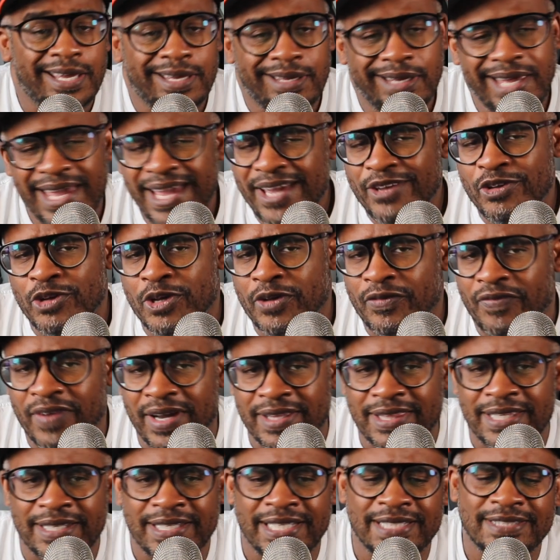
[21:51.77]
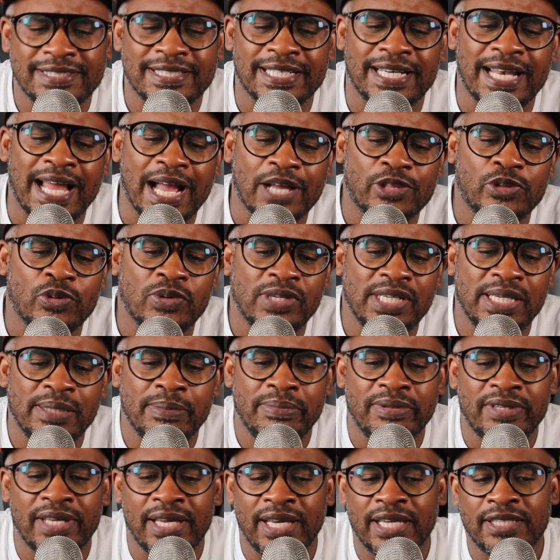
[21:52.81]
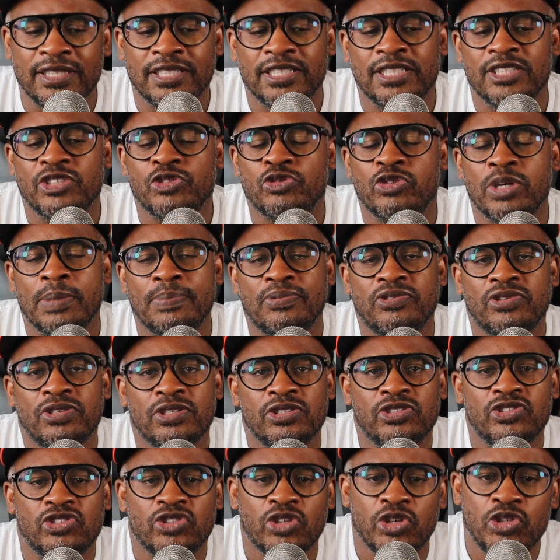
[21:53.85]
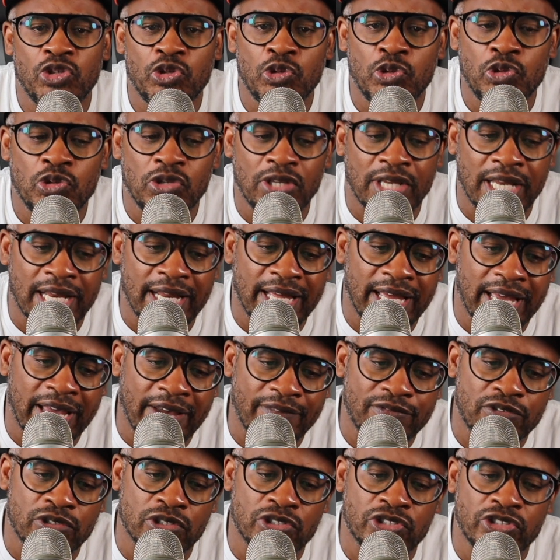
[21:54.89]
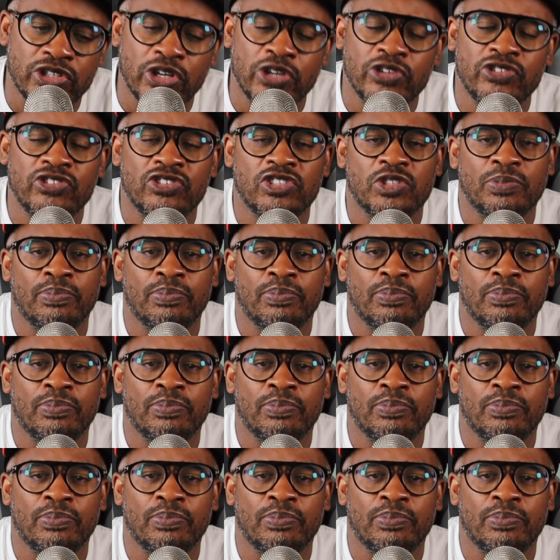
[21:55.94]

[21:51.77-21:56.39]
And you can find the link to Locked On NBA in the description so you do not have to search.